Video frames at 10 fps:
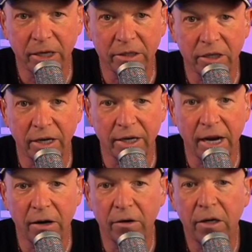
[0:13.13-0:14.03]
and check it
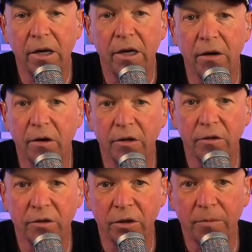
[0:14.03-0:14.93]
out. Here on
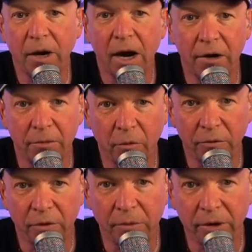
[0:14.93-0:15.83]
YouTube, I do more
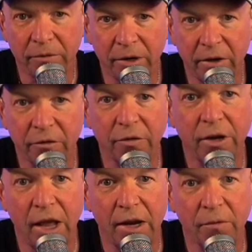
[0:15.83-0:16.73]
free pick videos
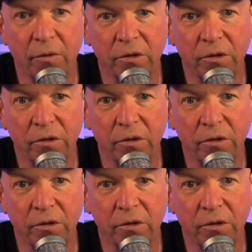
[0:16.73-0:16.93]
than anyone,